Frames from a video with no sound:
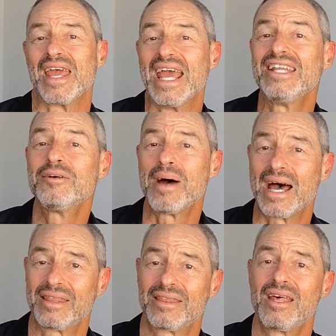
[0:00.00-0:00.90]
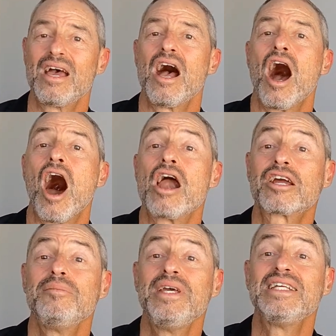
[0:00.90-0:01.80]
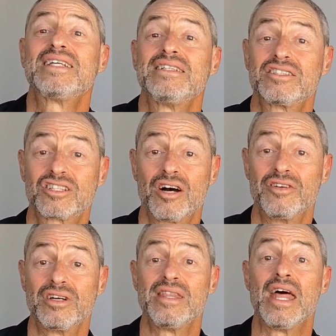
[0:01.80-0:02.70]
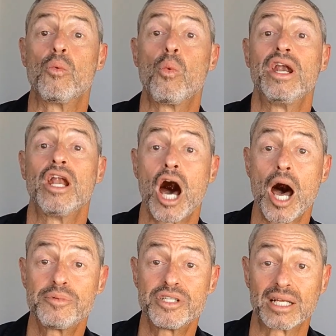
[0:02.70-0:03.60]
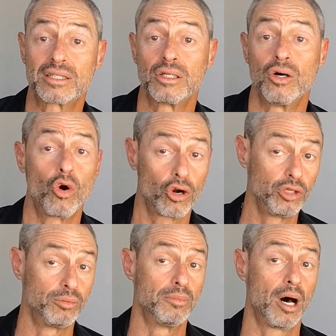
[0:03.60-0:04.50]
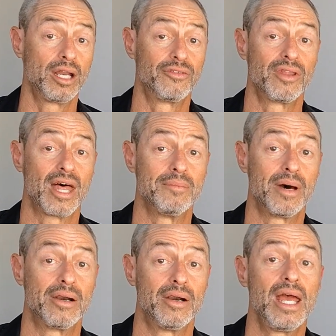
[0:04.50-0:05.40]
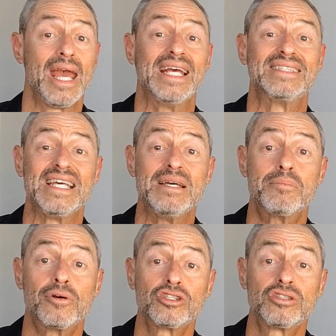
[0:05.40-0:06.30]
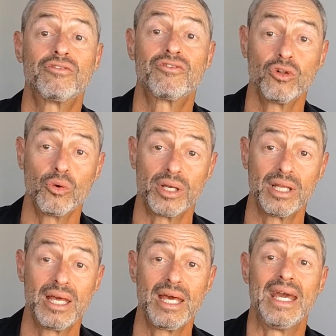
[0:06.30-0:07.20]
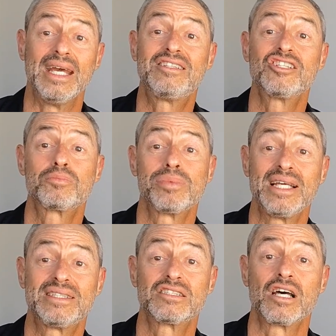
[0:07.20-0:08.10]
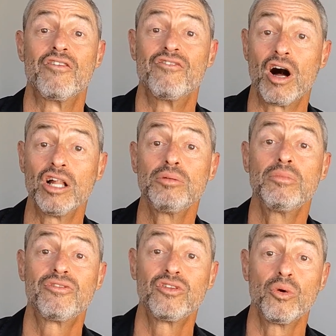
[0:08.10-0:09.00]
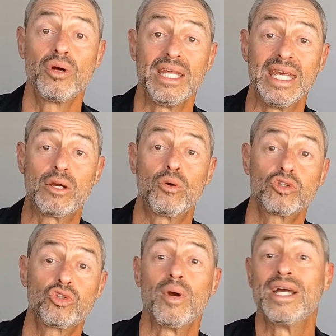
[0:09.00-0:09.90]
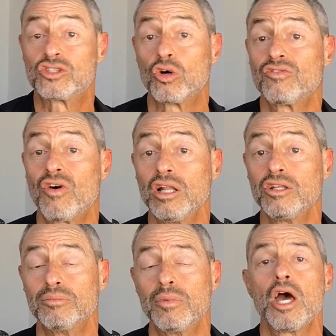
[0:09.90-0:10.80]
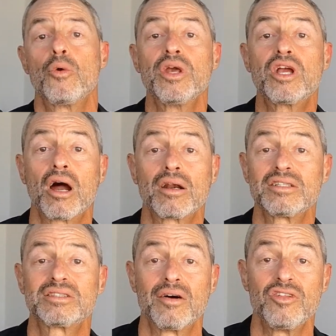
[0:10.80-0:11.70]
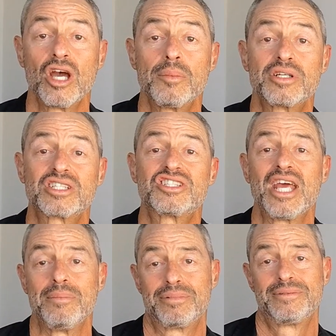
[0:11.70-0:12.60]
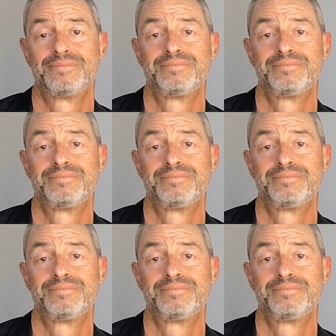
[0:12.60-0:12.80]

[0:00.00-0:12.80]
In the bath, Archimedes had discovered that when an object, or a human body for that matter, is immersed in fluid, it displaces a volume of fluid equal to its own volume, regardless of the object's shape.